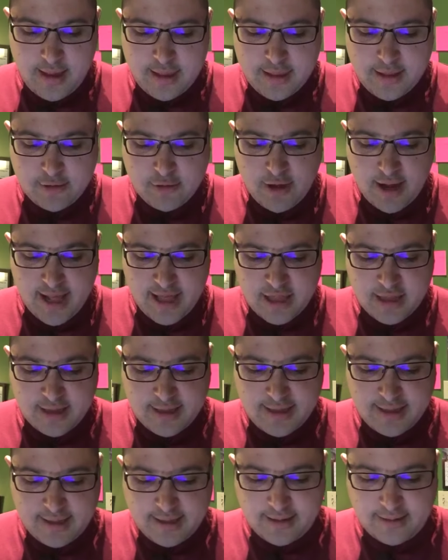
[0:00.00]
The crash
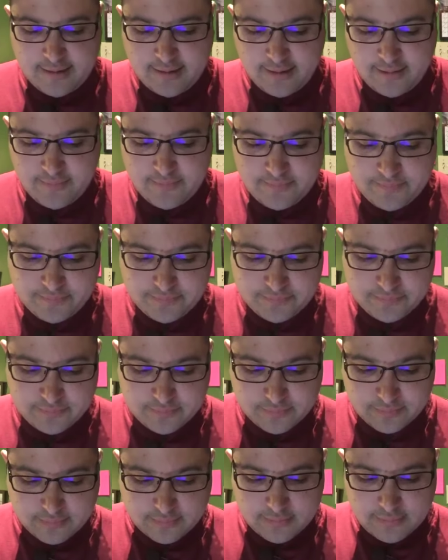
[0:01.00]
killed
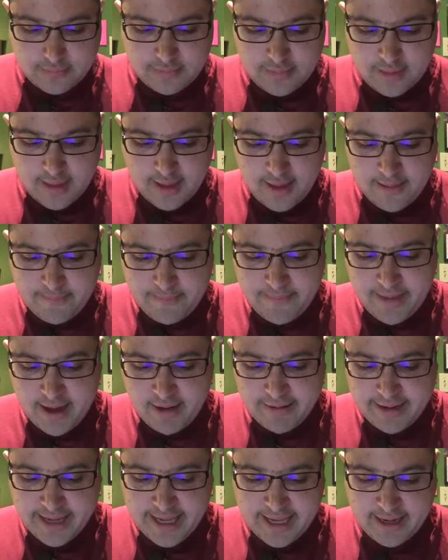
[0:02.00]

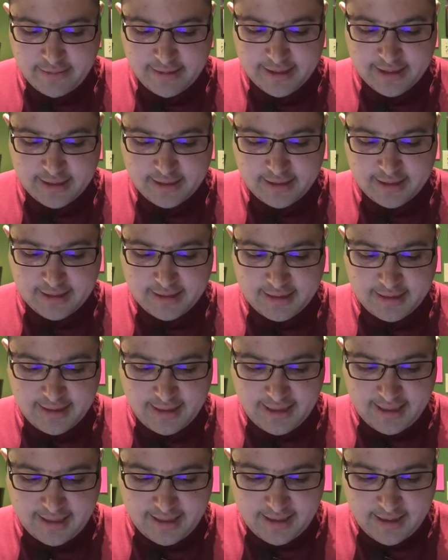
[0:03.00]
Mary Harris,
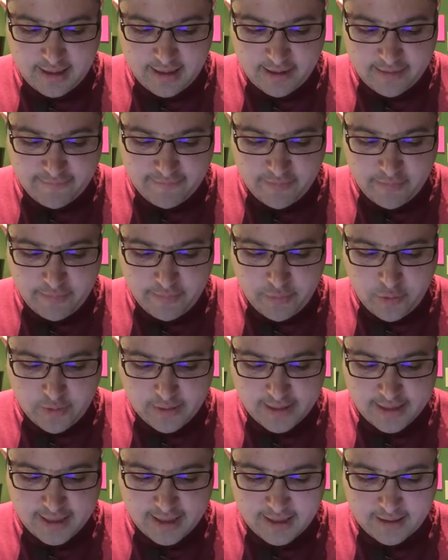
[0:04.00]
16, of
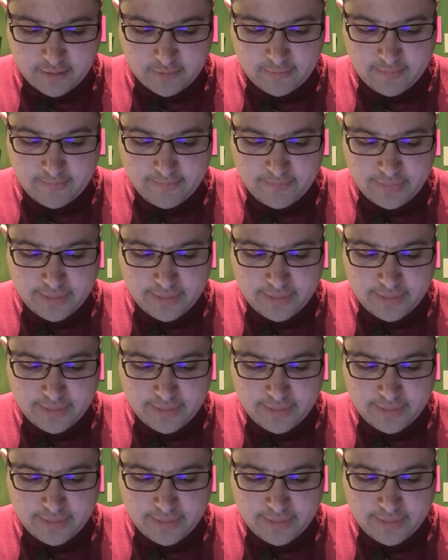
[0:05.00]
Moortown,